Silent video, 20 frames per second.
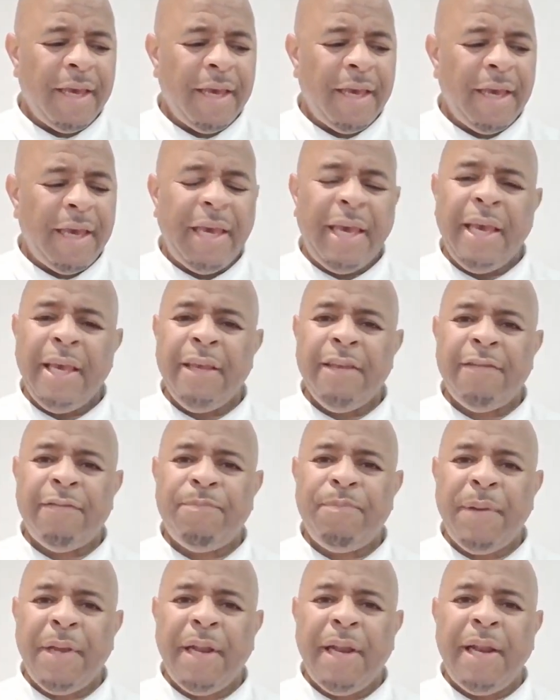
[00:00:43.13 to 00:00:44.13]
He's
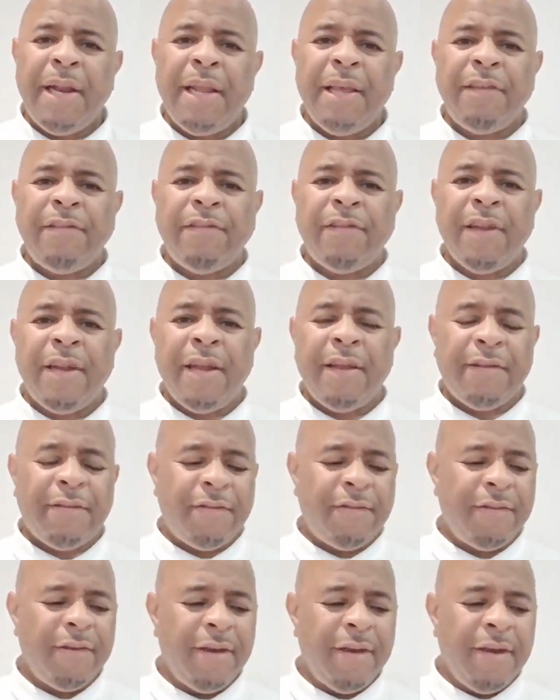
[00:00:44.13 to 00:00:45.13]
been listed
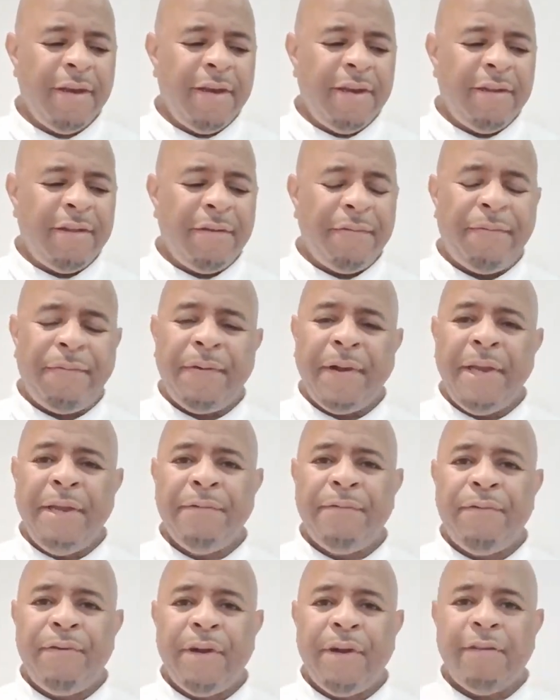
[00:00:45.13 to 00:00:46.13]
as the
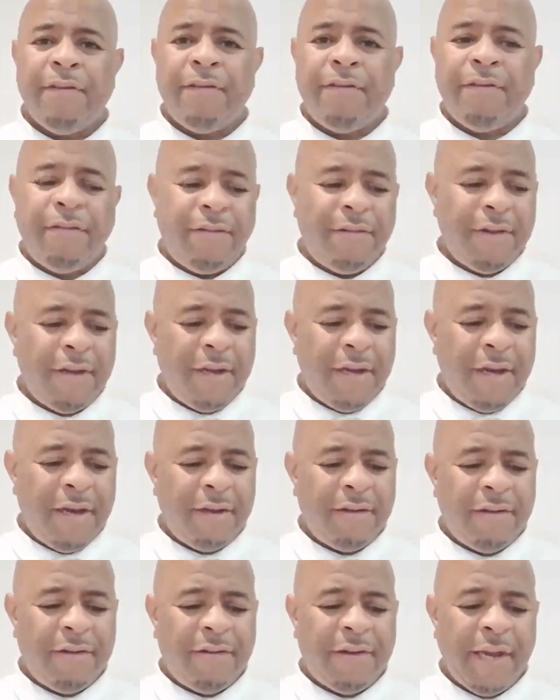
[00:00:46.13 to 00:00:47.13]
favourites
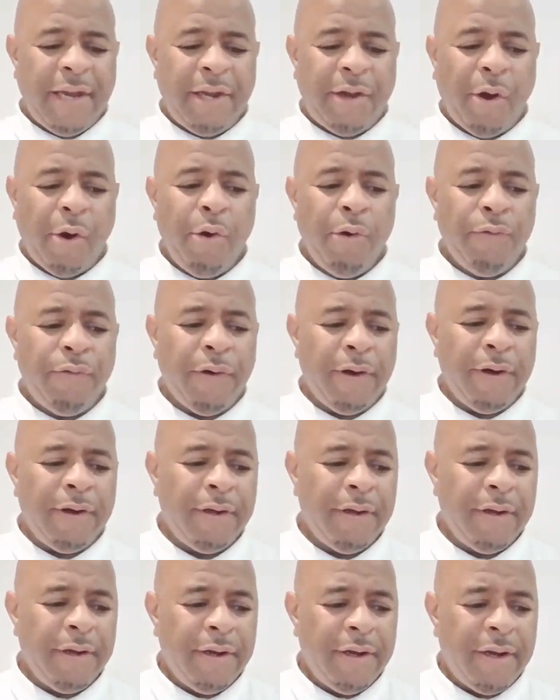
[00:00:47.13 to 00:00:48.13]
to take over
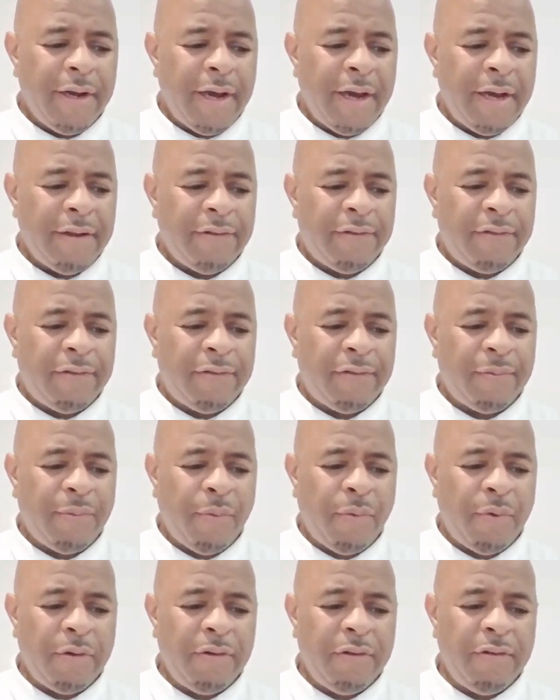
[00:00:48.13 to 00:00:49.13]
at
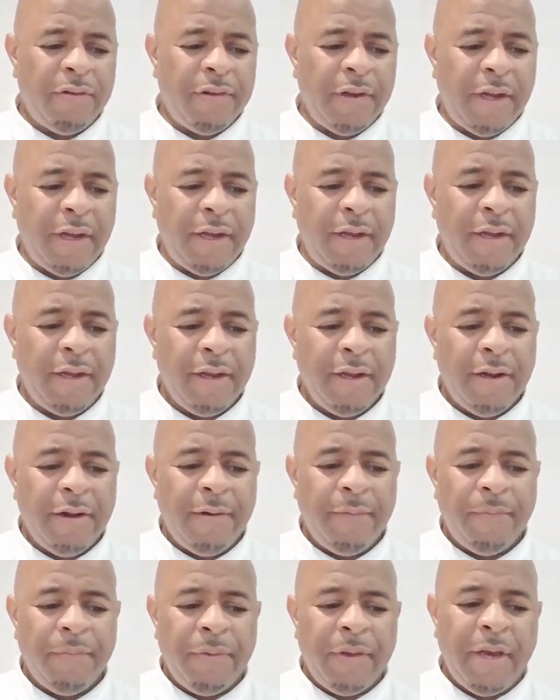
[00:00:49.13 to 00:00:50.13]
Swansea.
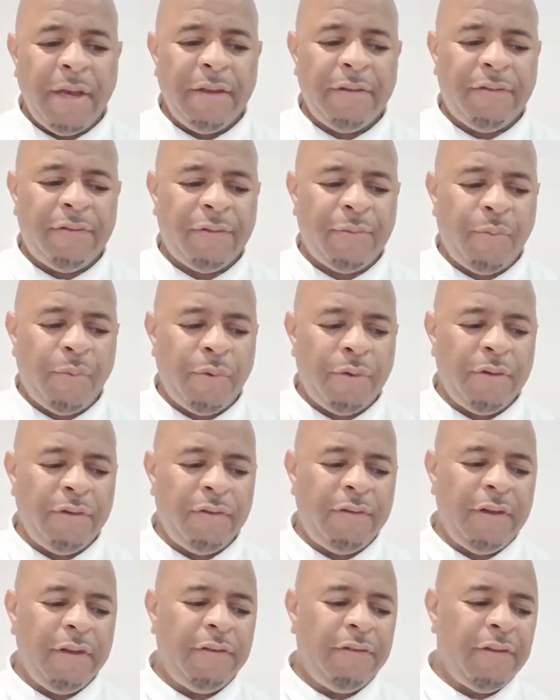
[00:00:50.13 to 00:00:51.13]
Yes,
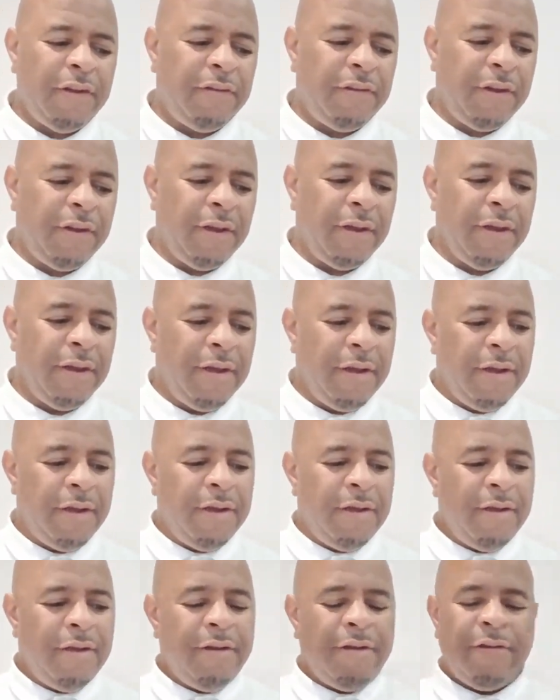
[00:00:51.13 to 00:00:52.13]
Swansea City.
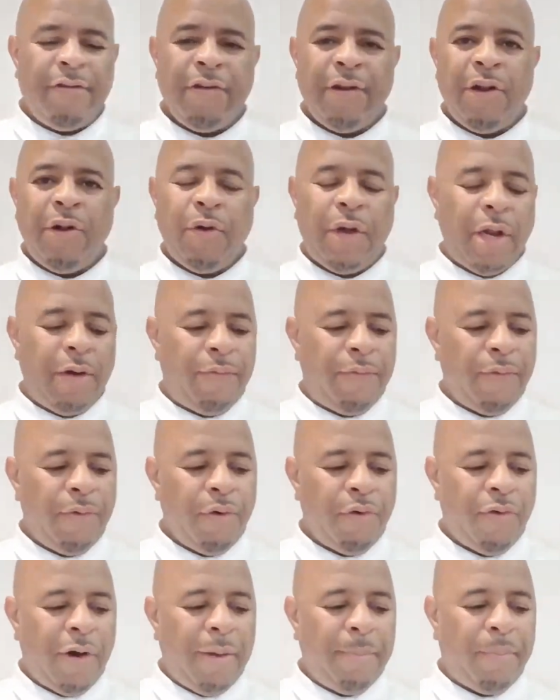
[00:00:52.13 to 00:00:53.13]
So they're looking for
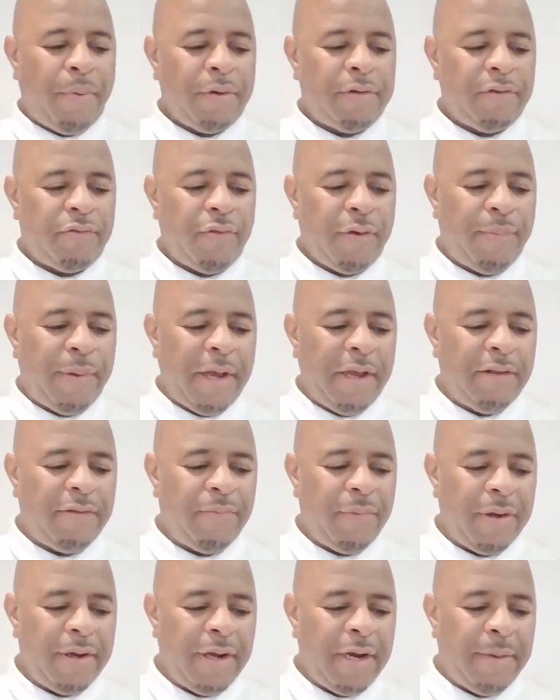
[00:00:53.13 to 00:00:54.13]
Graham Potter's
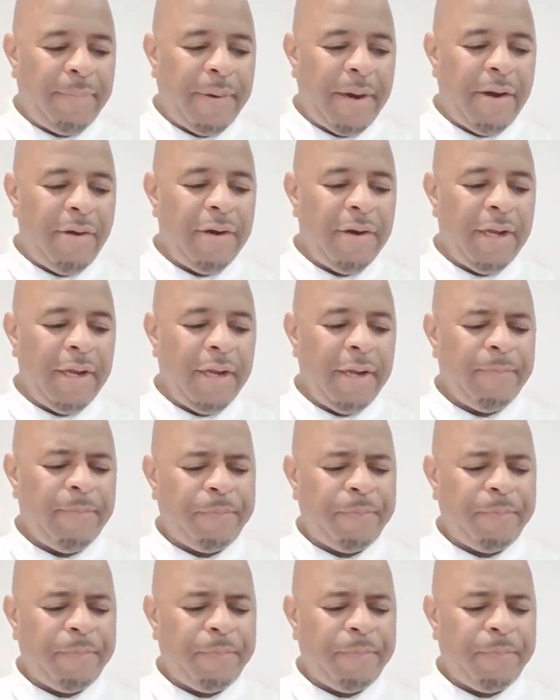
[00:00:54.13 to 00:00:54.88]
replacement, and apparently